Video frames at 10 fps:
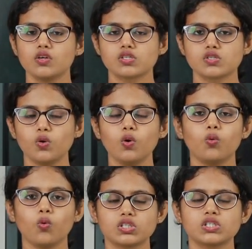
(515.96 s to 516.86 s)
So,
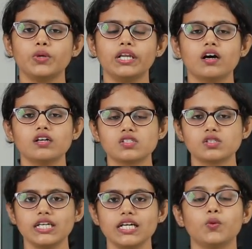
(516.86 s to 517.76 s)
what did we learn
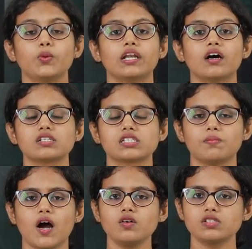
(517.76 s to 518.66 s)
today? We learnt
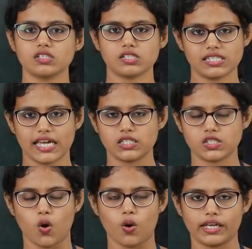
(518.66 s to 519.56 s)
about
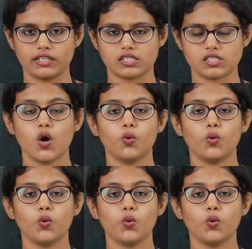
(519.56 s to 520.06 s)
sense organs.